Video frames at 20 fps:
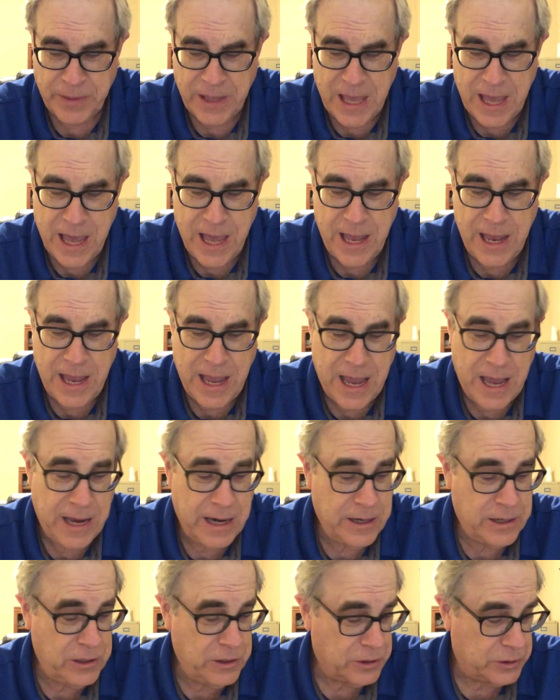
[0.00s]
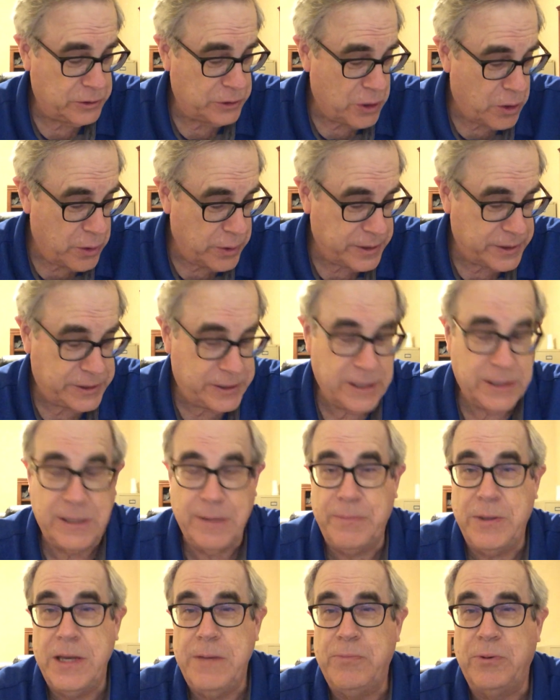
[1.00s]
And you'll notice that the
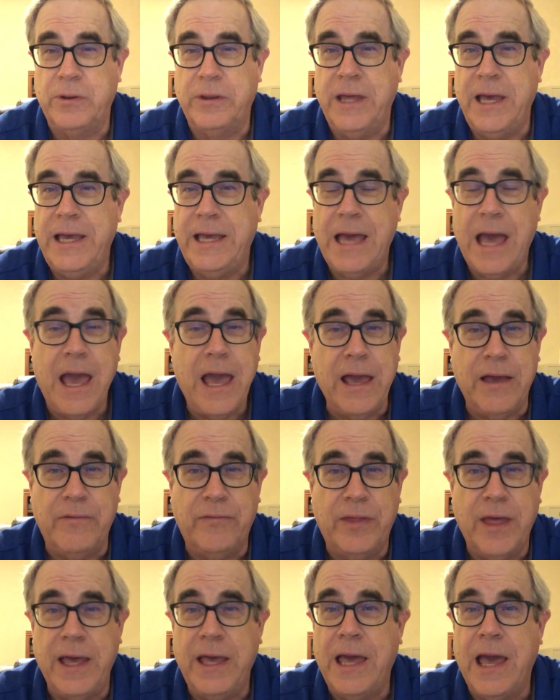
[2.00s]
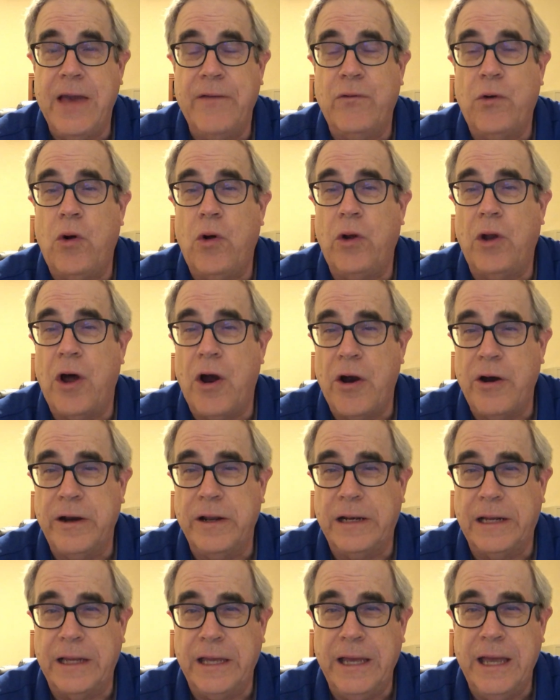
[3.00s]
people, they gave
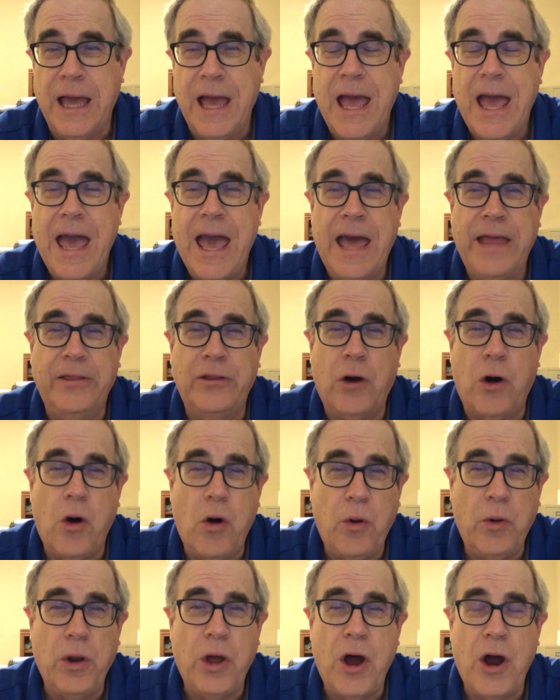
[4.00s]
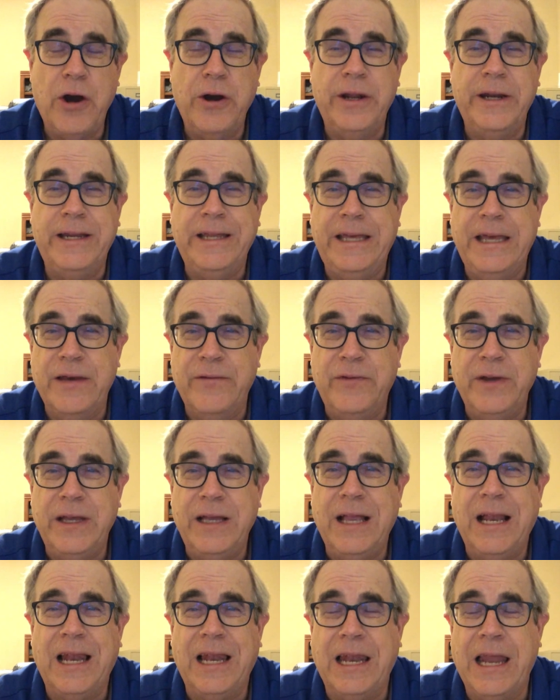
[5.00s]
wholeheartedly, and the wholehearted
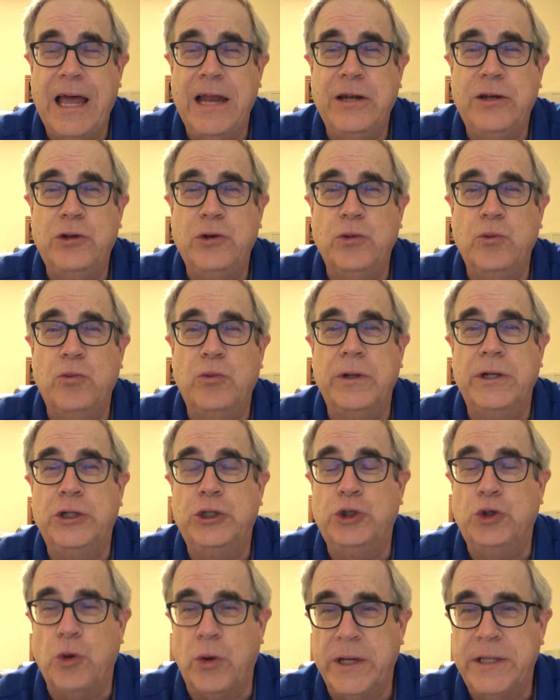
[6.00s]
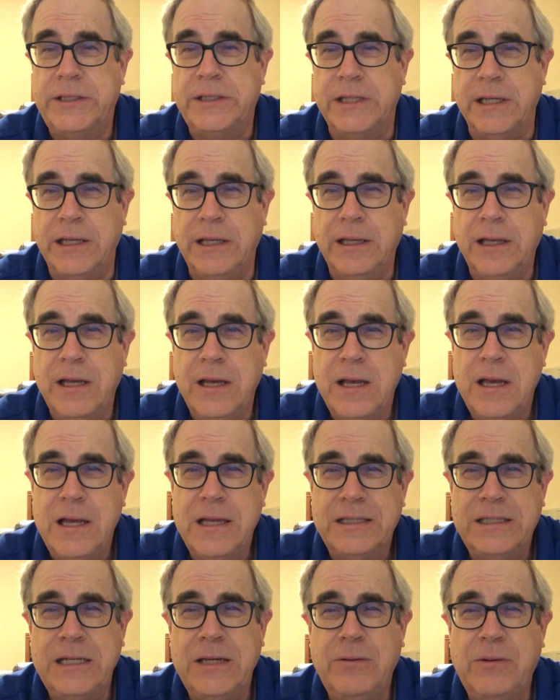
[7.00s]
giving led to rejoicing.
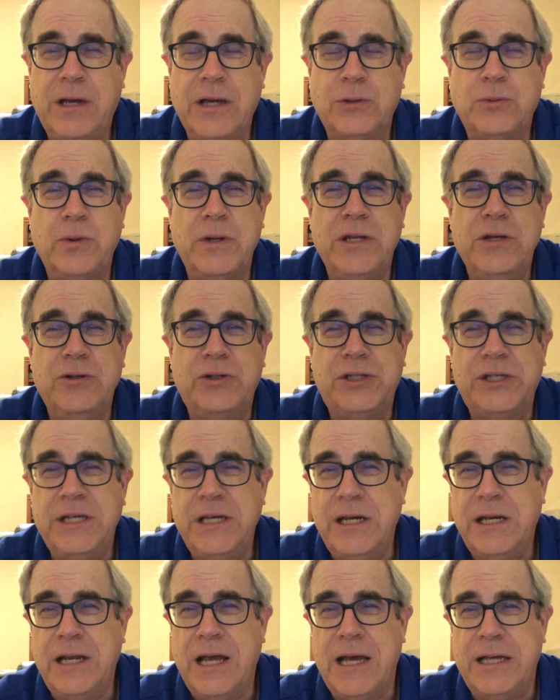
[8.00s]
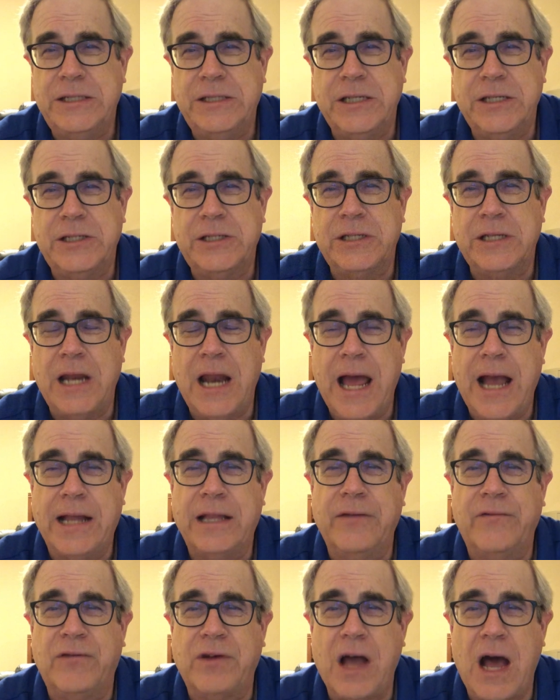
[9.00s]
See, because when you see it as this is an
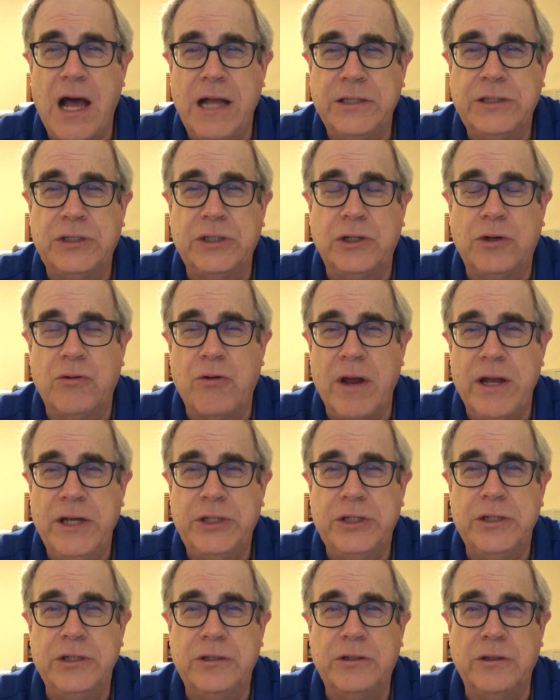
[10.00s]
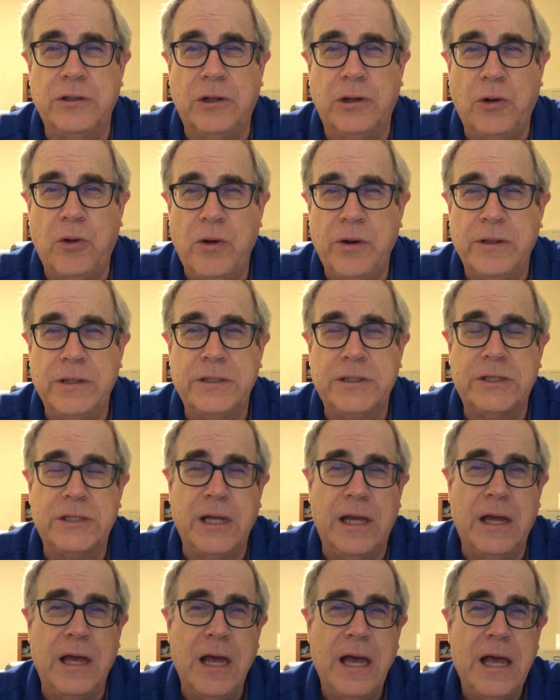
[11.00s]
act of consecration to the Lord, this is
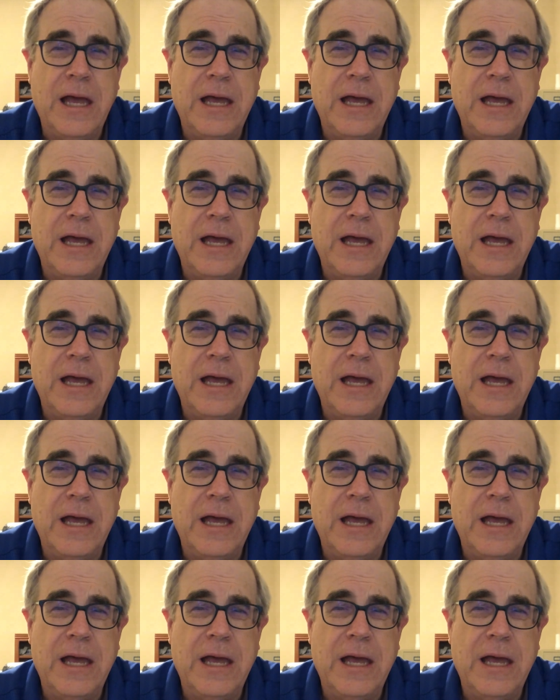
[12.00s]
a